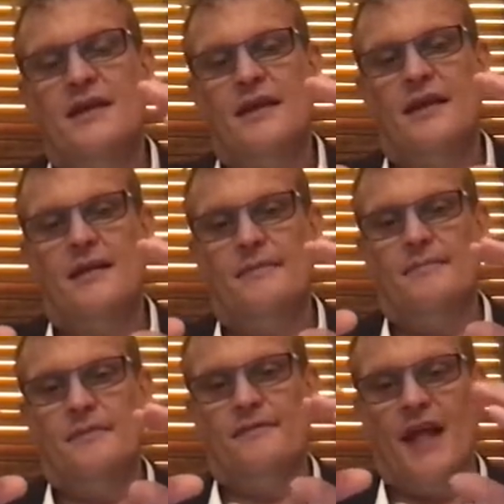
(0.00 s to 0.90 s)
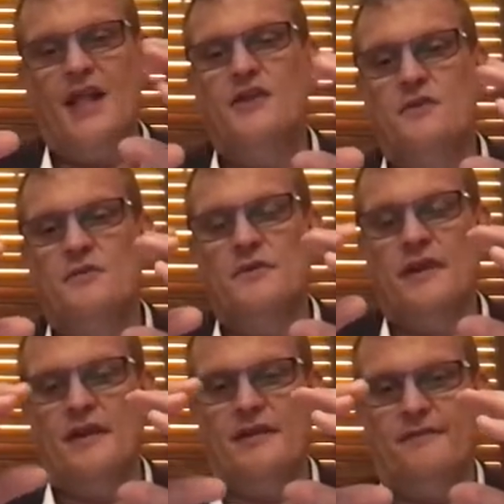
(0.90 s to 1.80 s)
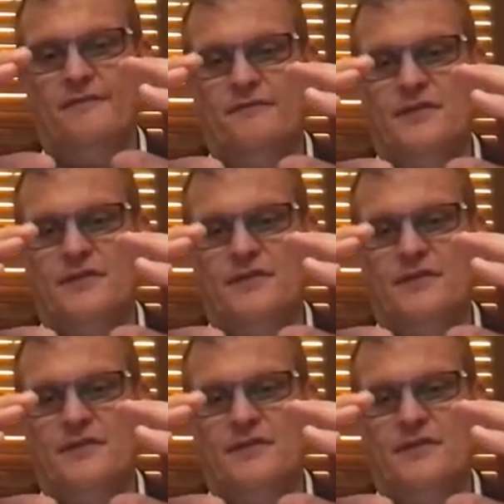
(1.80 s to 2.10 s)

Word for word: um, value, uh,